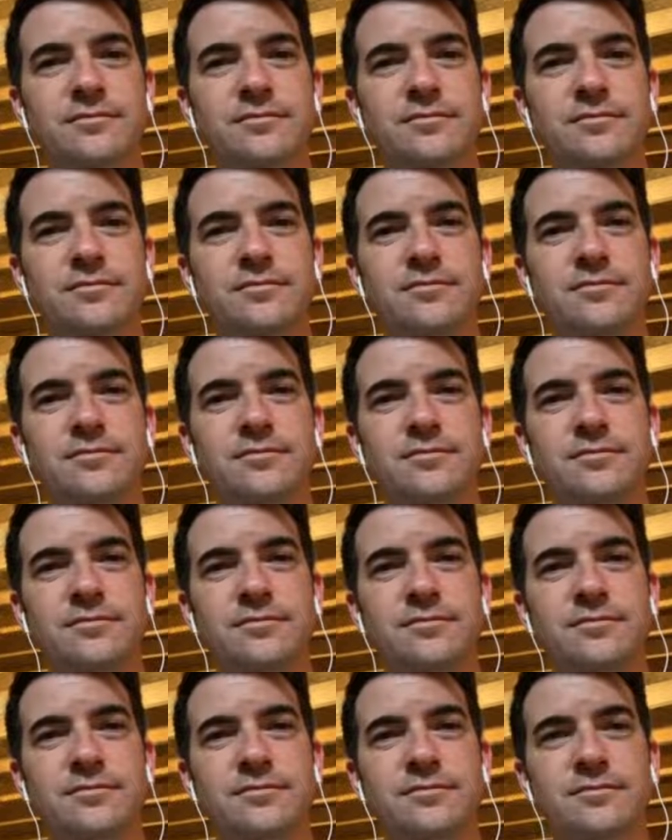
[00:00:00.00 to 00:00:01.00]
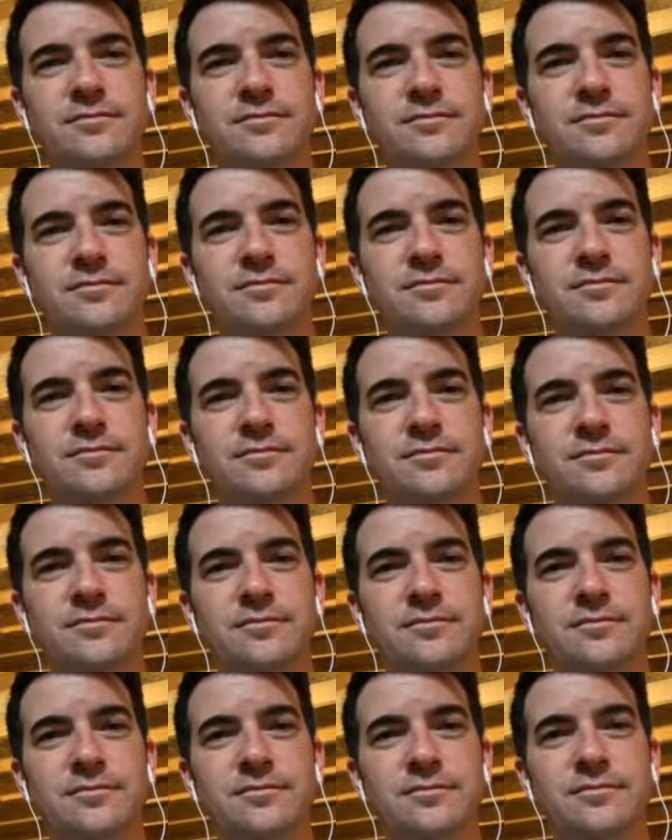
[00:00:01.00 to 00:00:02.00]

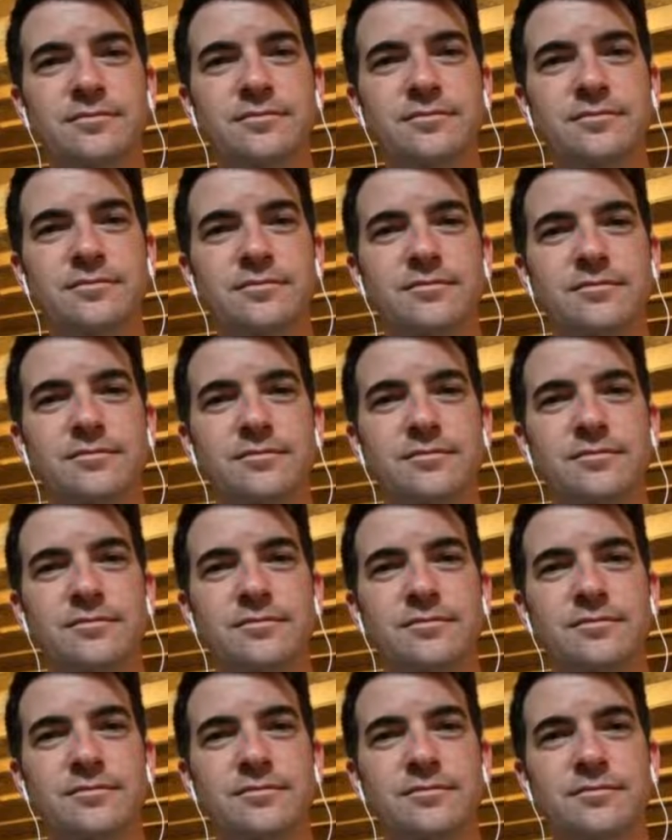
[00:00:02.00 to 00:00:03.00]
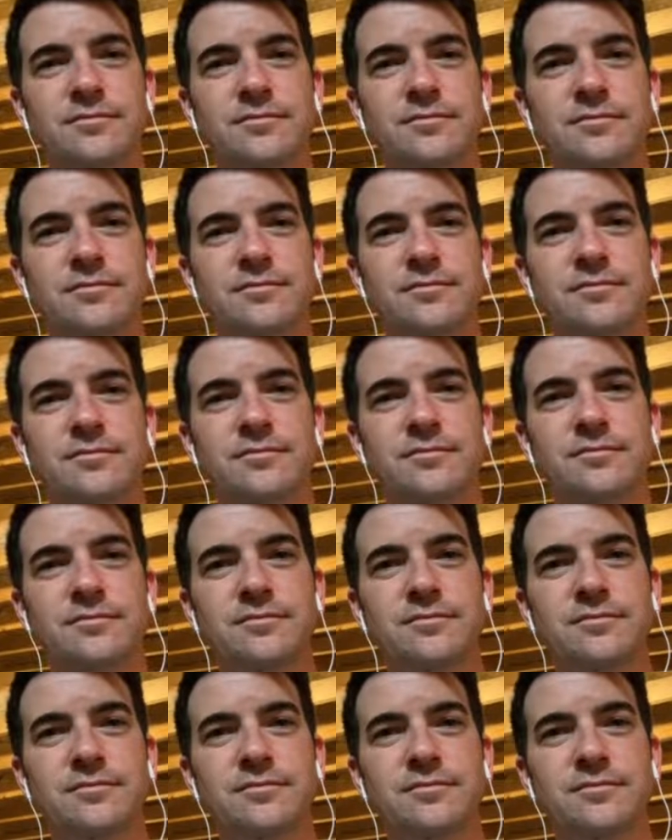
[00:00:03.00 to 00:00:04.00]

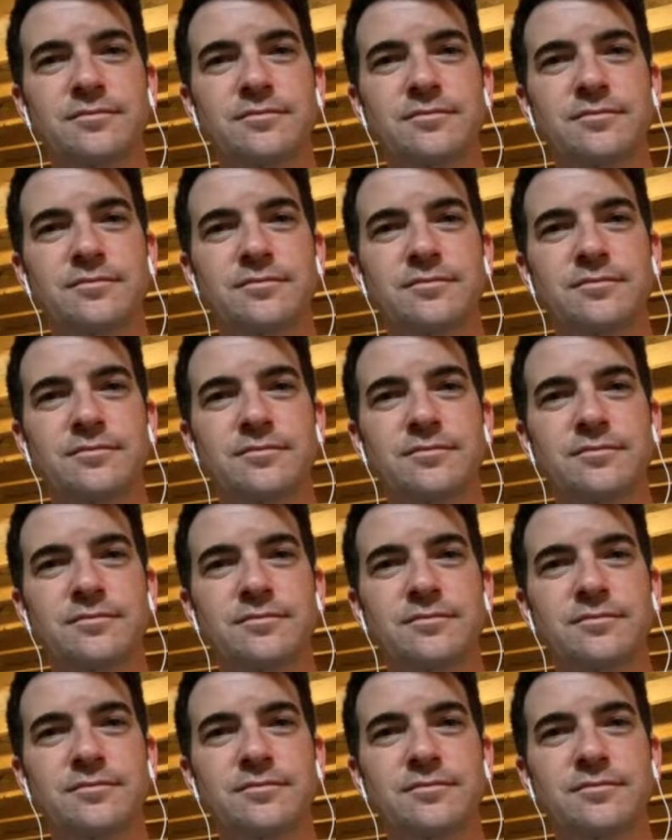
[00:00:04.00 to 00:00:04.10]
[no speech]